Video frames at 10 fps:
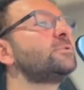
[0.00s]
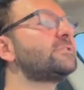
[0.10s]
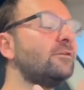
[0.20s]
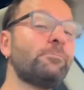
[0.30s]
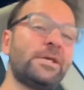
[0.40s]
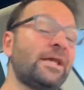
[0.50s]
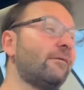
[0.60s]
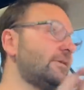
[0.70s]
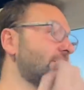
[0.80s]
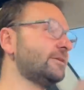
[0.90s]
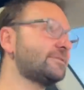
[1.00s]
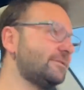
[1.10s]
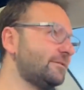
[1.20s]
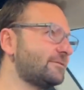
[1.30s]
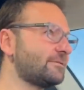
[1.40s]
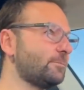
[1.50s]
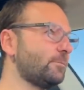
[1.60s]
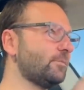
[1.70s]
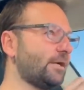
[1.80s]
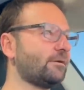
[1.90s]
so instead of me having to listen, it's
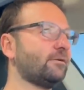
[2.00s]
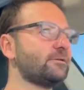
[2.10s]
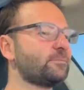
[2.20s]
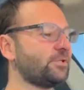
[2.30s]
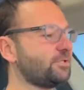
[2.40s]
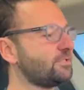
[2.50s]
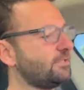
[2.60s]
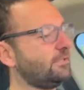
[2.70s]
like all these pitches.